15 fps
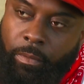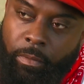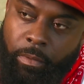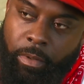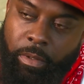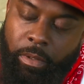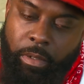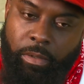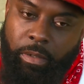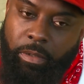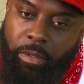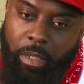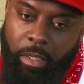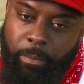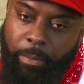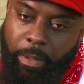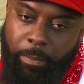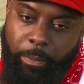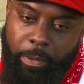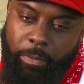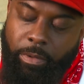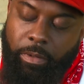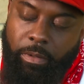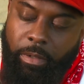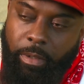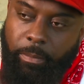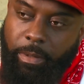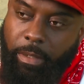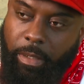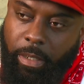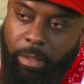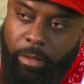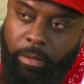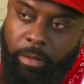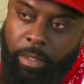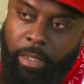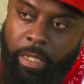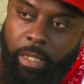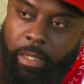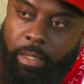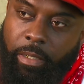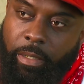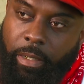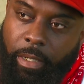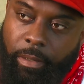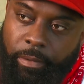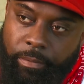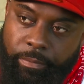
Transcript: it's just all about people just coming together in the end of the day.